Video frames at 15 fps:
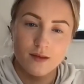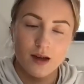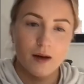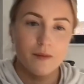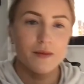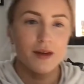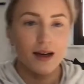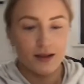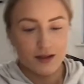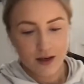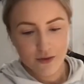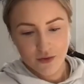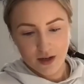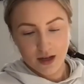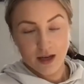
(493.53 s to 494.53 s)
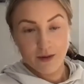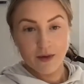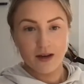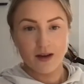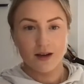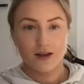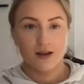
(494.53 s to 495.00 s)
Yeah, definitely. I
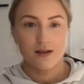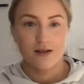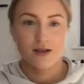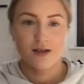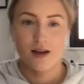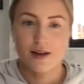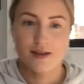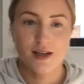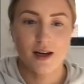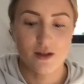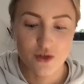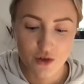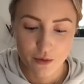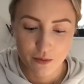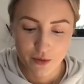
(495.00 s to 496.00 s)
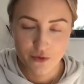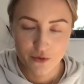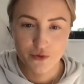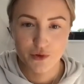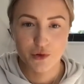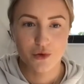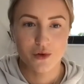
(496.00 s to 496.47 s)
mean, like I touched on
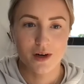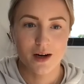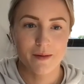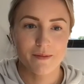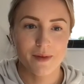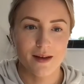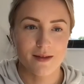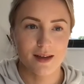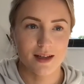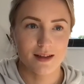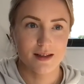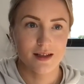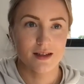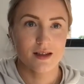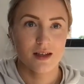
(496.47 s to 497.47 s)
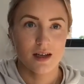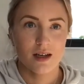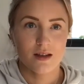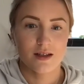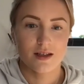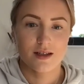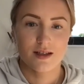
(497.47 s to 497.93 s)
before, I think the
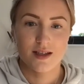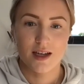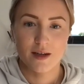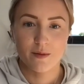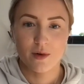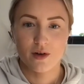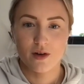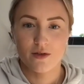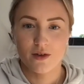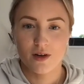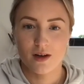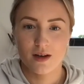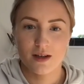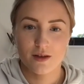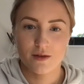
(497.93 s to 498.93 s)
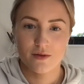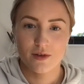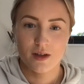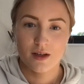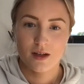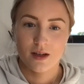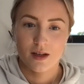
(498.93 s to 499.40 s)
stigma of kind of
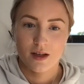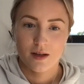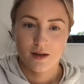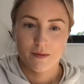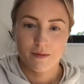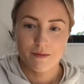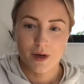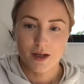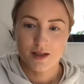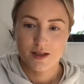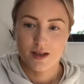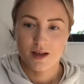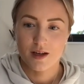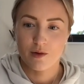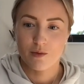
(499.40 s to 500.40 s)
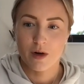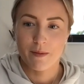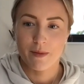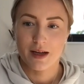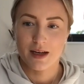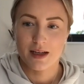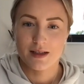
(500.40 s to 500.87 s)
muscular
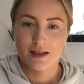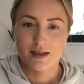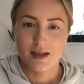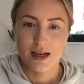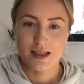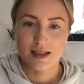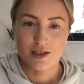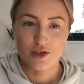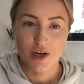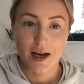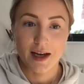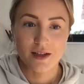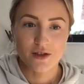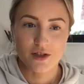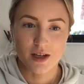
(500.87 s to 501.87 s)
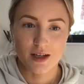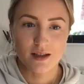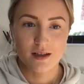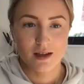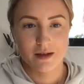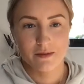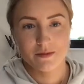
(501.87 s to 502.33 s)
women is changing.
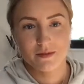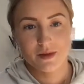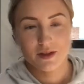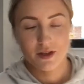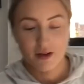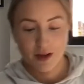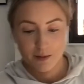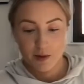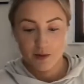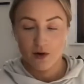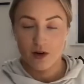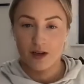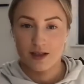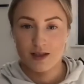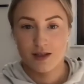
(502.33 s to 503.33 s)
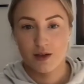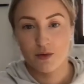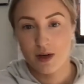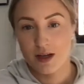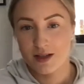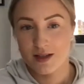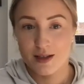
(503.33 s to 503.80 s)
Don't get me wrong, it
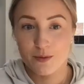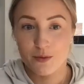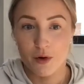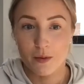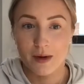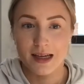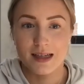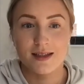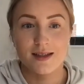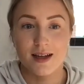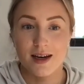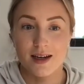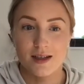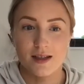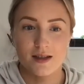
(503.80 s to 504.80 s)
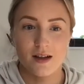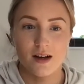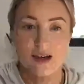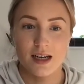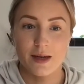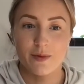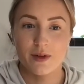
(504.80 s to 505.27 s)
still probably is there
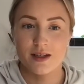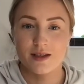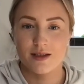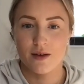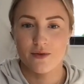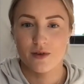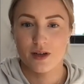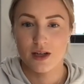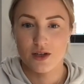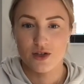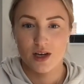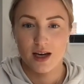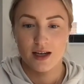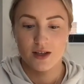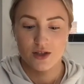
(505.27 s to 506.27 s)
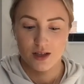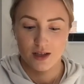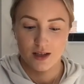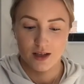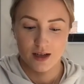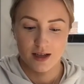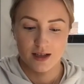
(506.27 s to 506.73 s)
slightly, but it's definitely
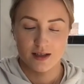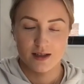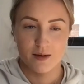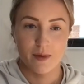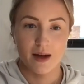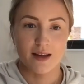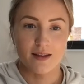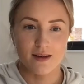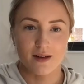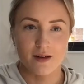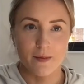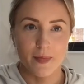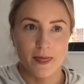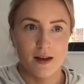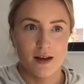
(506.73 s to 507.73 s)
changing, and it's something that